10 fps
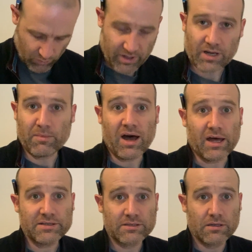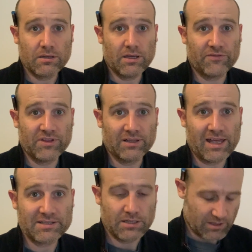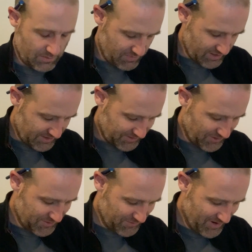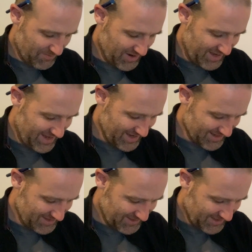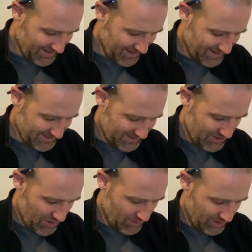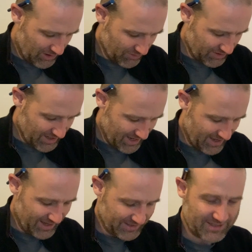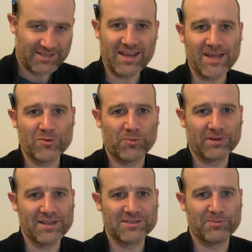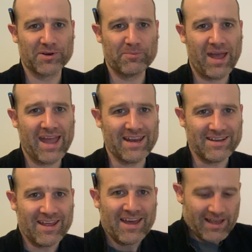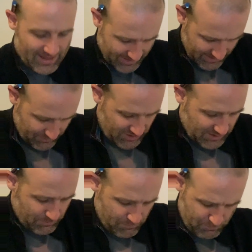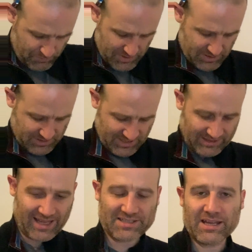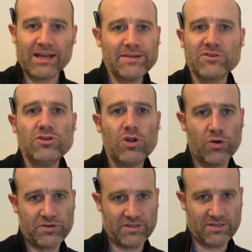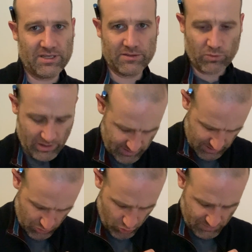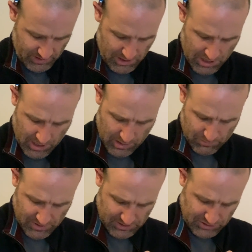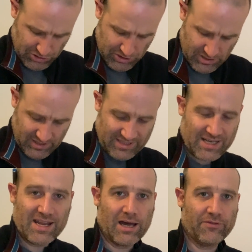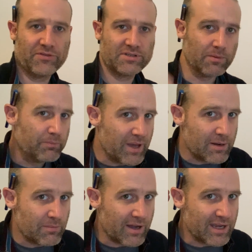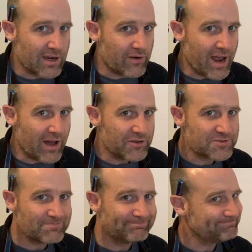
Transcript: wearing a mask, if the elastic of the mask goes around my ears, it's no longer a stable place to put a pen. Like it just, just the elastic. I didn't even notice this wearing it normally, but it's just enough to bend my ear out